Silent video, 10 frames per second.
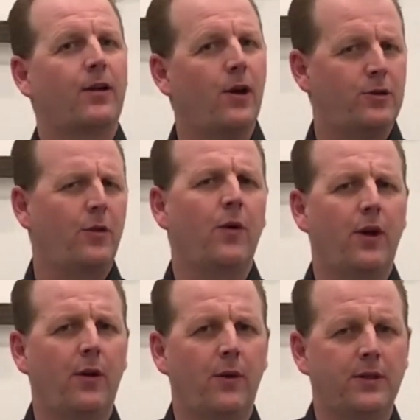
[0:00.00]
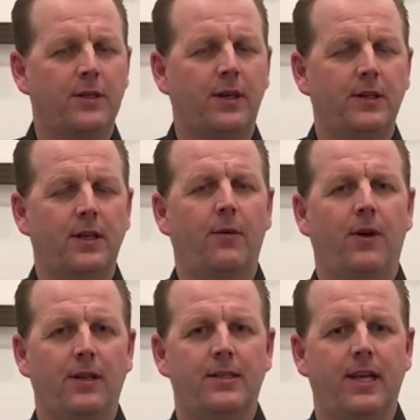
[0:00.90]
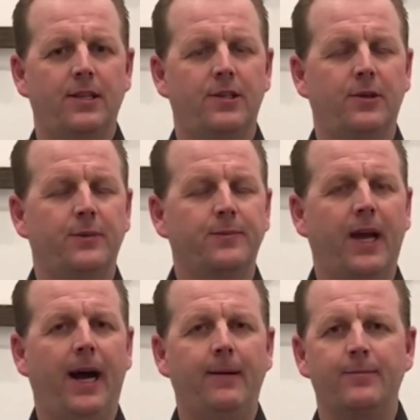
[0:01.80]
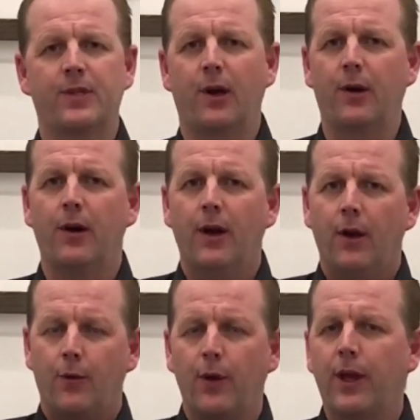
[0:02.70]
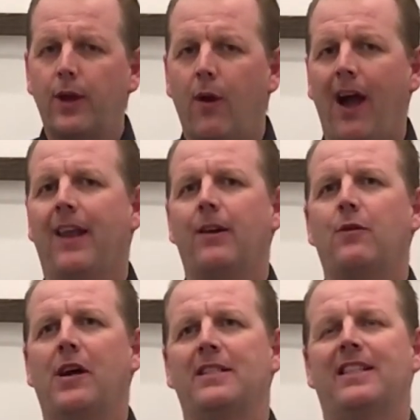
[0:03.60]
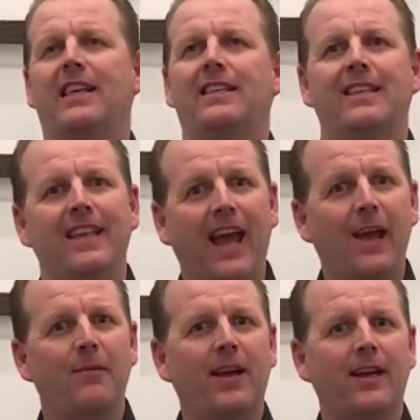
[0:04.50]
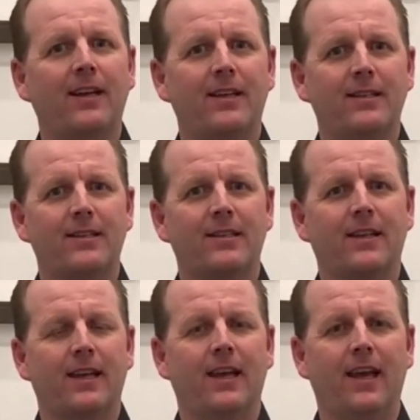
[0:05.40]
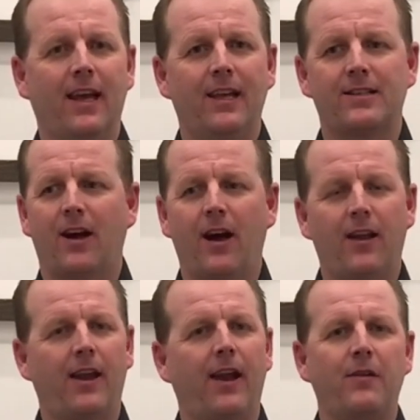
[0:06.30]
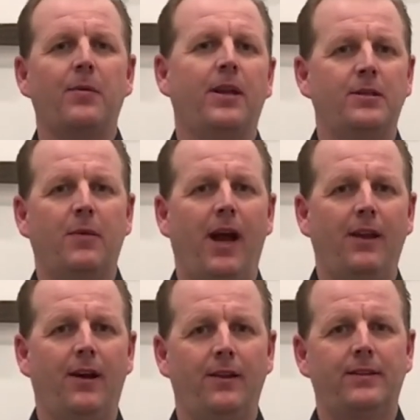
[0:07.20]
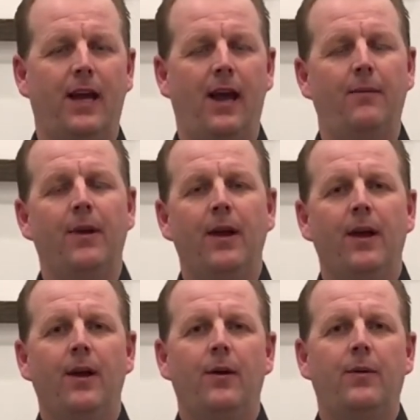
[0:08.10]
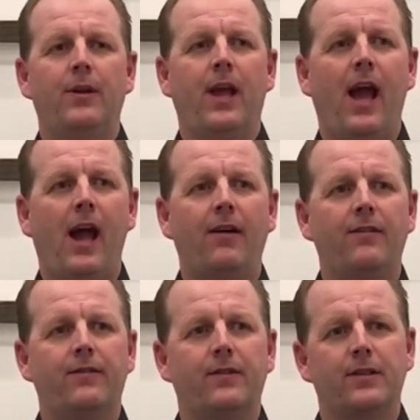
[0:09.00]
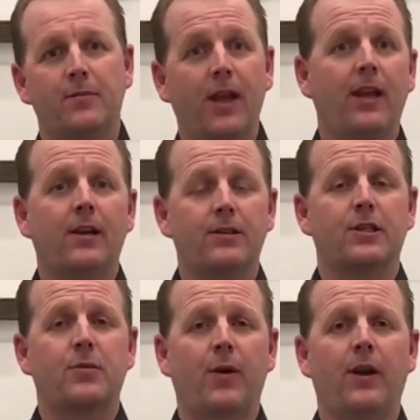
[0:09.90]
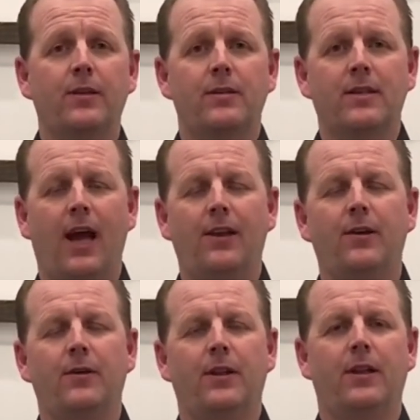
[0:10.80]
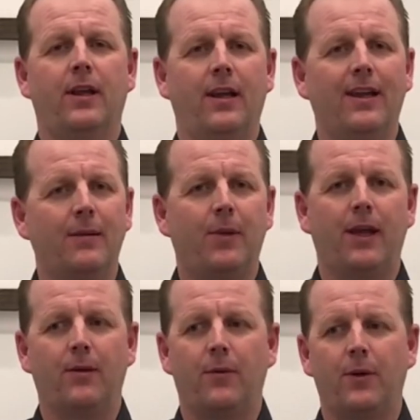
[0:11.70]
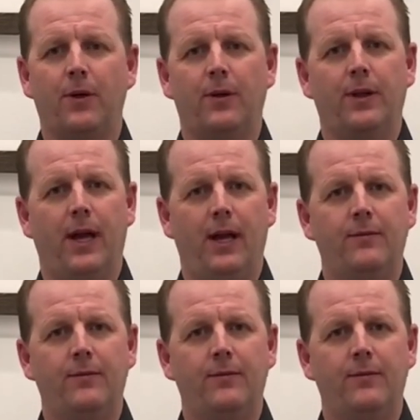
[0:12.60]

Coaching 101 series that I wanted to send you. So really quite interesting today because it's on everybody's mind all the time. When you have as many years experience as I do in the independent world,